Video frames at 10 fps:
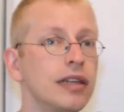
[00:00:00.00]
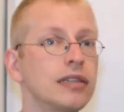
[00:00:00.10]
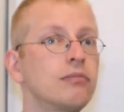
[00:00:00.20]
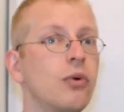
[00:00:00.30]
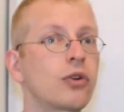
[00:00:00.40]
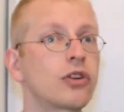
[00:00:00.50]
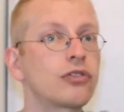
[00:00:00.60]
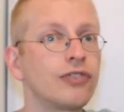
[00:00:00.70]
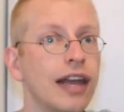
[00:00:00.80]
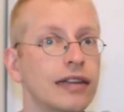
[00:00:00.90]
more
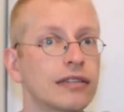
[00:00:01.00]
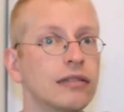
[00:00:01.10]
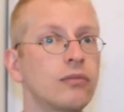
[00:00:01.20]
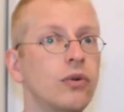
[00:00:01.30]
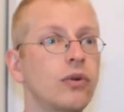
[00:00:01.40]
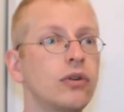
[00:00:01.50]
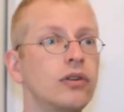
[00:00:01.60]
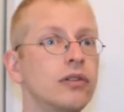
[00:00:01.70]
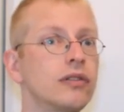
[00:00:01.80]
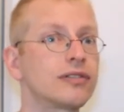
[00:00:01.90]
correct and
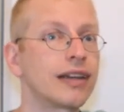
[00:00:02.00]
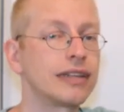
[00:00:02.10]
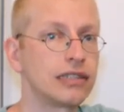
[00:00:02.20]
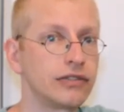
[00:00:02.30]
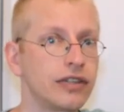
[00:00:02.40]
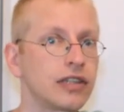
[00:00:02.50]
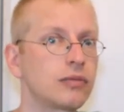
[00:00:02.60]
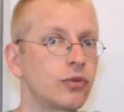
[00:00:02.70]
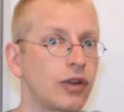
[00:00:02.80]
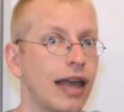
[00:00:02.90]
more scientific and
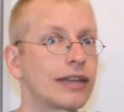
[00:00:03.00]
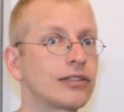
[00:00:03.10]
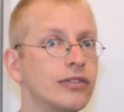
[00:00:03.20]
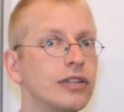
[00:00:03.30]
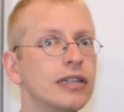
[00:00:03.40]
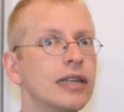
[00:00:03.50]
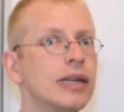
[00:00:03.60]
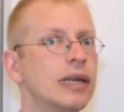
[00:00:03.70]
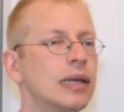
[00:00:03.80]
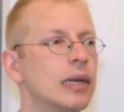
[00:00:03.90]
more accurate,
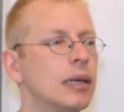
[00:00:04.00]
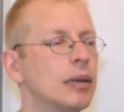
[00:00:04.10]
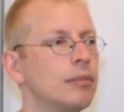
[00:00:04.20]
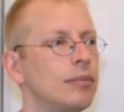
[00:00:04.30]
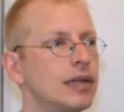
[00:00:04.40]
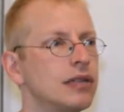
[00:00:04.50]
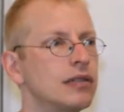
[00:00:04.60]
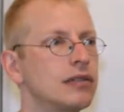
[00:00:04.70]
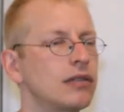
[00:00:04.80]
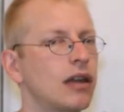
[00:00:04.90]
but it's
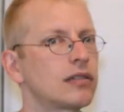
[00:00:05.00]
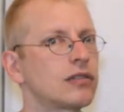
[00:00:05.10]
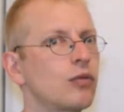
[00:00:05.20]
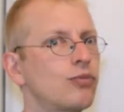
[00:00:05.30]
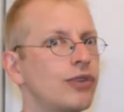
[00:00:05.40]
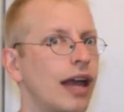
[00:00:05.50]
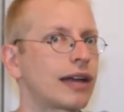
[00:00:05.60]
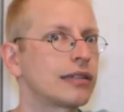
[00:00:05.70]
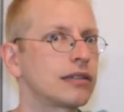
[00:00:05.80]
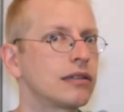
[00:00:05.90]
not so
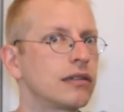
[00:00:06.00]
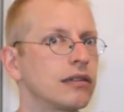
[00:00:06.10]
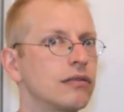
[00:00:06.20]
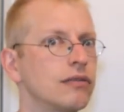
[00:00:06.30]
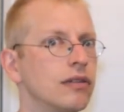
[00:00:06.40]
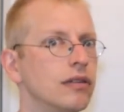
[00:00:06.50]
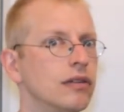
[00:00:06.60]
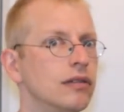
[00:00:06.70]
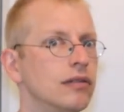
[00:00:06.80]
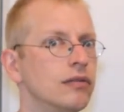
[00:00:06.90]
practical
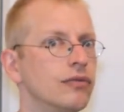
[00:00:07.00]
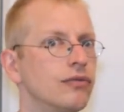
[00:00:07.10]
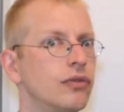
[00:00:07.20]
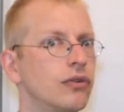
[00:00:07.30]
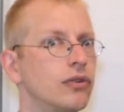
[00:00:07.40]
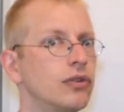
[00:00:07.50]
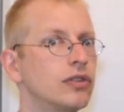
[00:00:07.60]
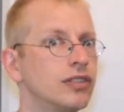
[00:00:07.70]
for